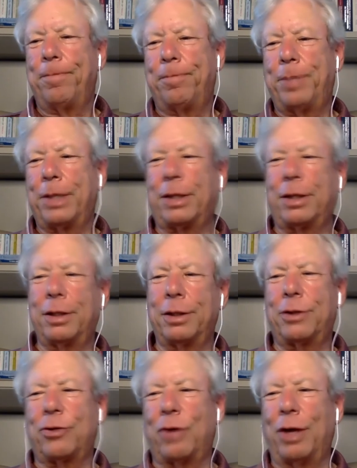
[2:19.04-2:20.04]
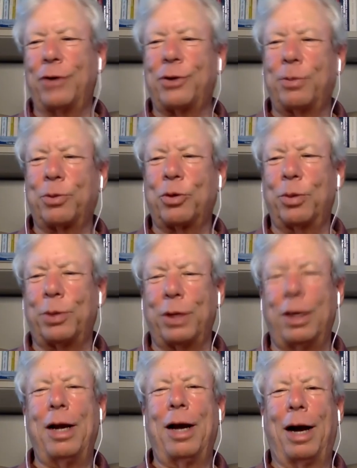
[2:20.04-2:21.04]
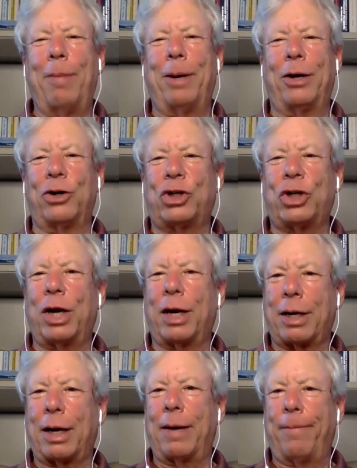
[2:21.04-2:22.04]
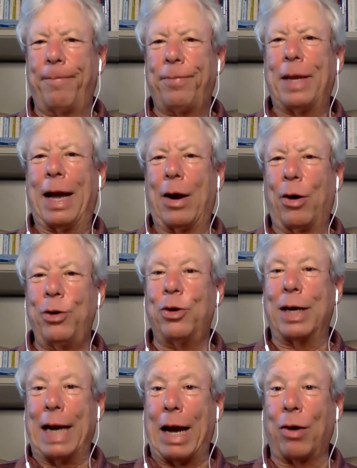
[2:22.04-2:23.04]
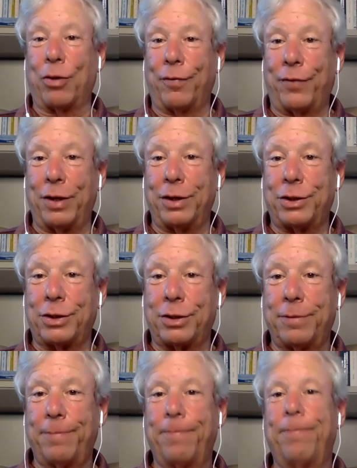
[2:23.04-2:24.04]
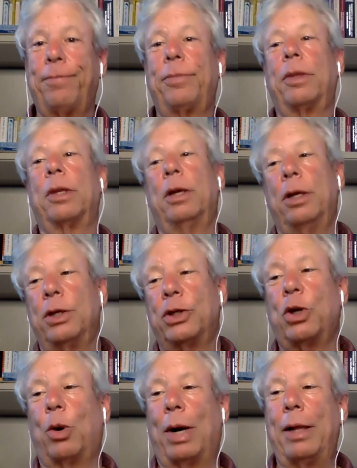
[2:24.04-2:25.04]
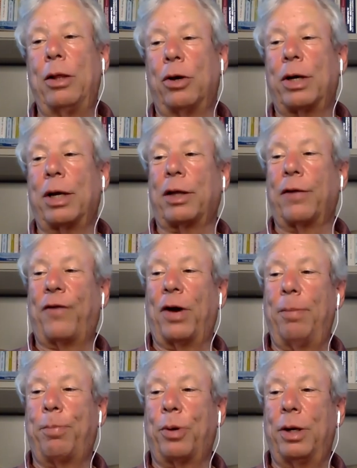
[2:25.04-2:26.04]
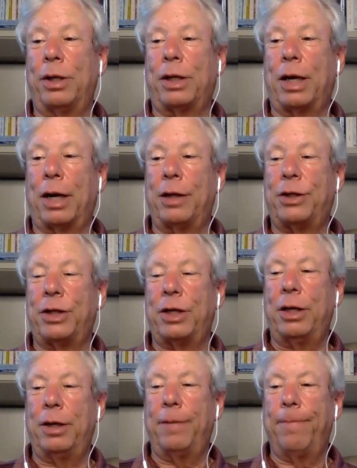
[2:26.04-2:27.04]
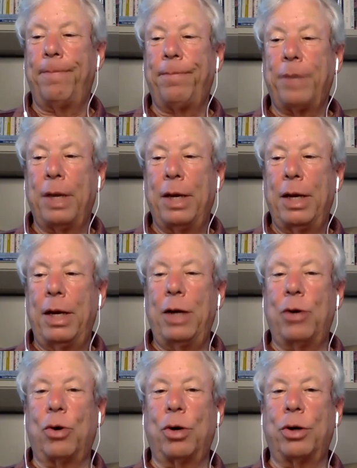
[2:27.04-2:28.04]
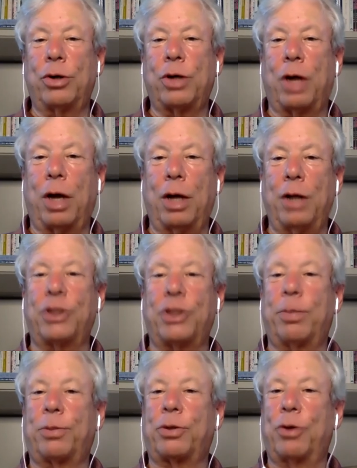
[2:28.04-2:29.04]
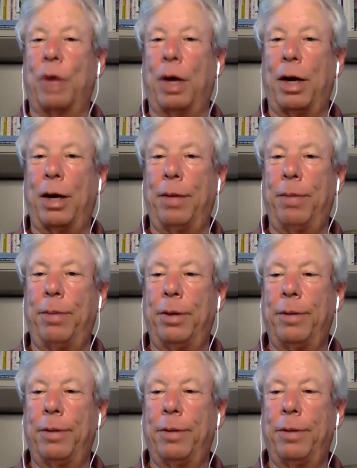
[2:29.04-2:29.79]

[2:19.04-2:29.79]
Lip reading: but the trial subscription, I better check how you get out of this. So I look at the fine print and I see, in order to unsubscribe,